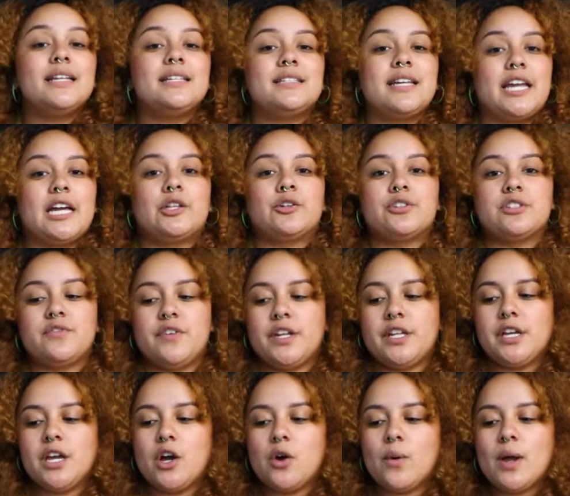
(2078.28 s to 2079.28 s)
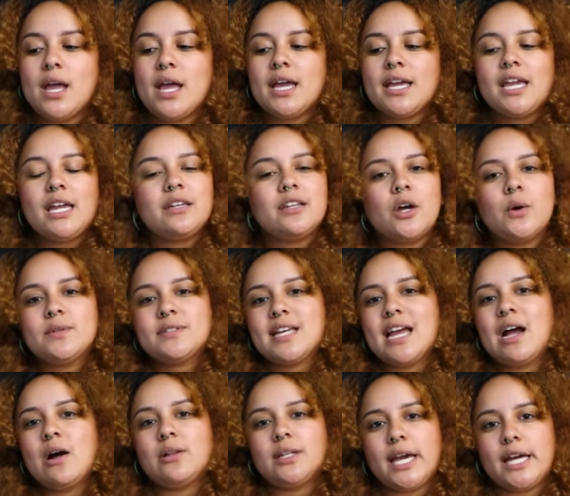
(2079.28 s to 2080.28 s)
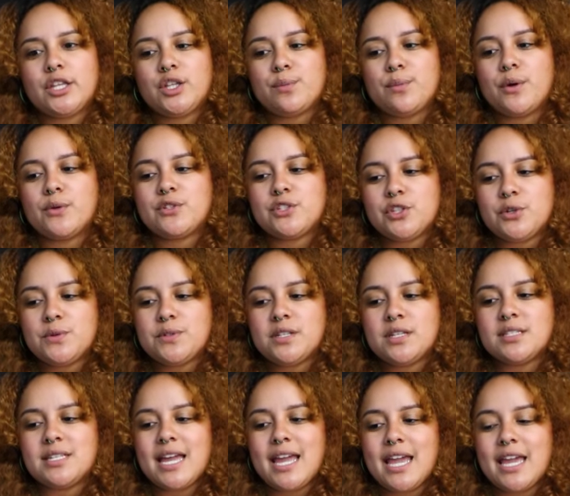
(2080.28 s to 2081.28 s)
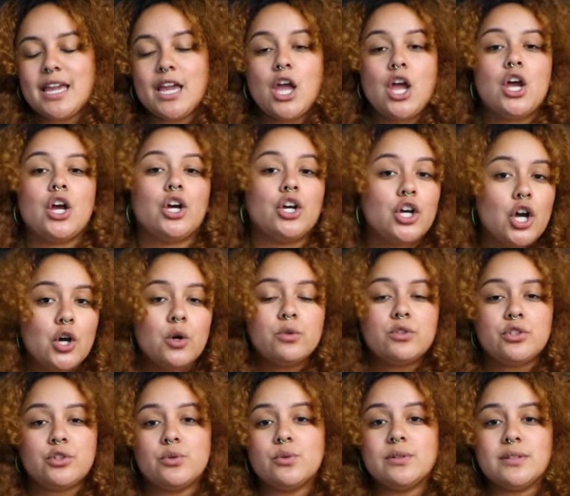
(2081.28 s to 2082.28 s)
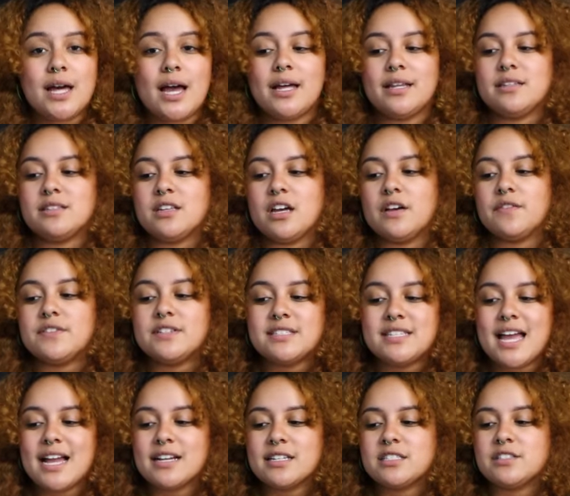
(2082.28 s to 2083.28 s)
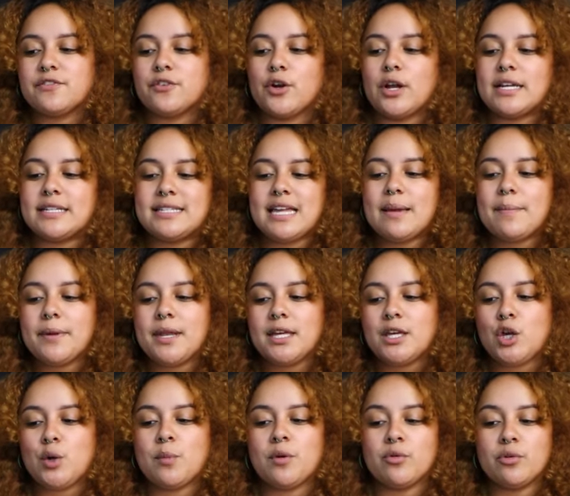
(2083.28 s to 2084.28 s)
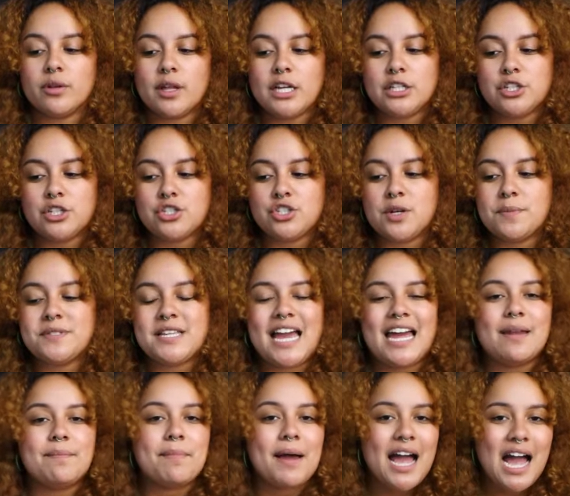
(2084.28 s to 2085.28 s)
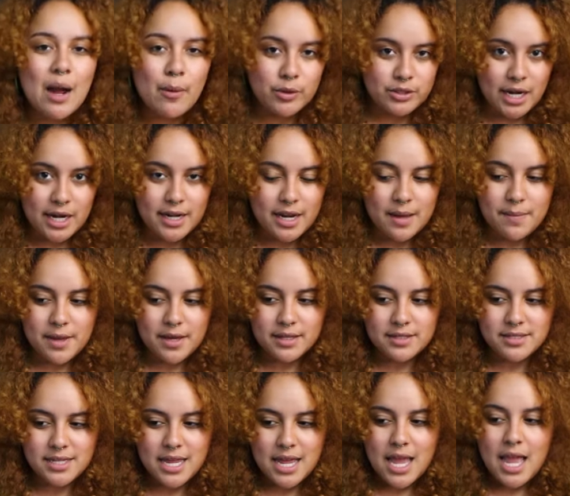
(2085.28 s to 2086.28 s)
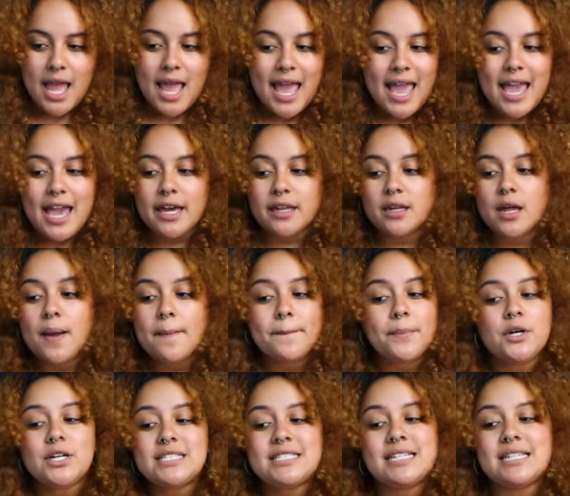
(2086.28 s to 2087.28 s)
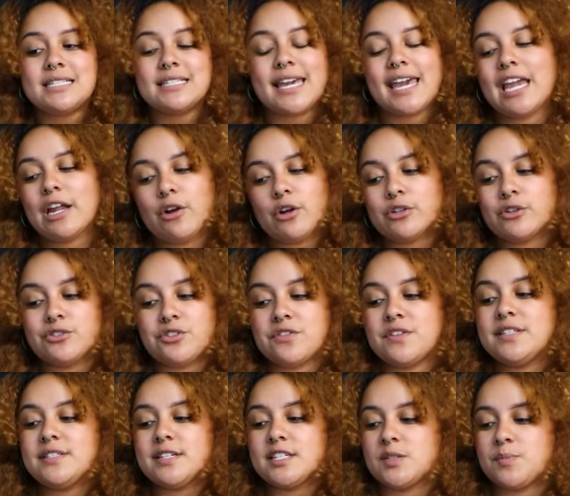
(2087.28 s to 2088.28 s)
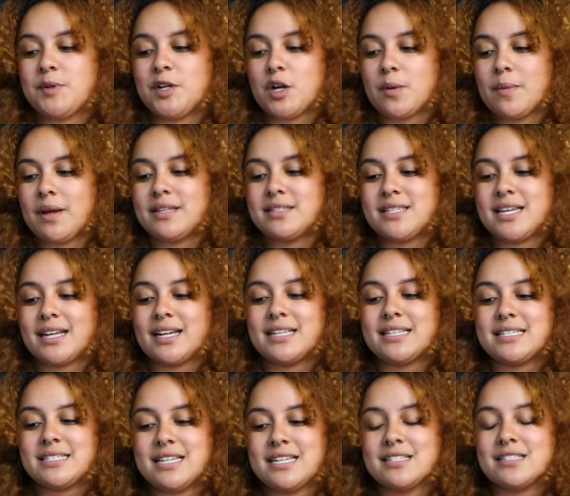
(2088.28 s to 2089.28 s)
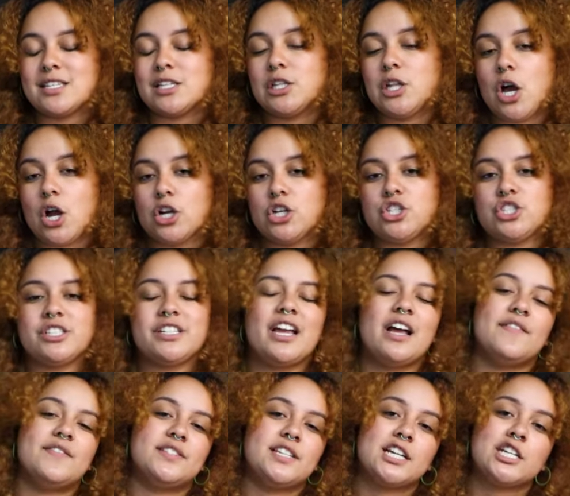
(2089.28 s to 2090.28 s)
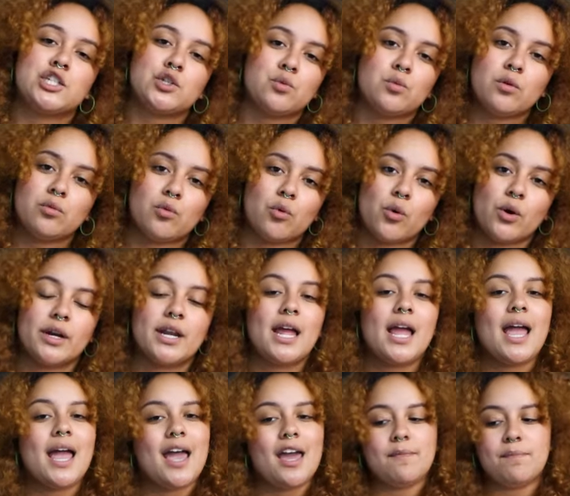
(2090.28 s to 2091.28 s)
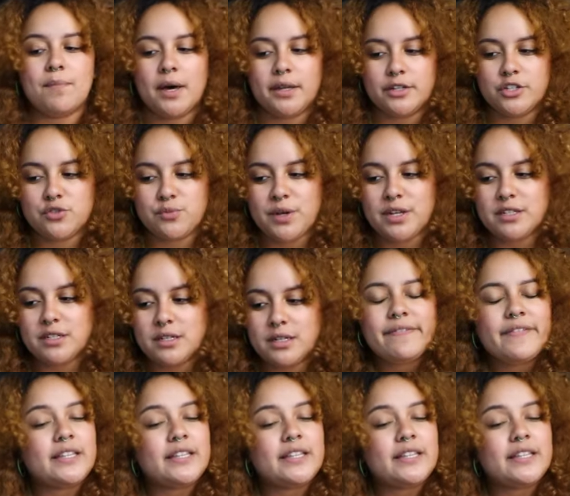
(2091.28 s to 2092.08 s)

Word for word: In Taylor's video, he notes how Lanthimos uses a go-to lens of sex for examining human relationships and power dynamics, and puts his characters in these experiments that consist largely of sexual reward and punishment.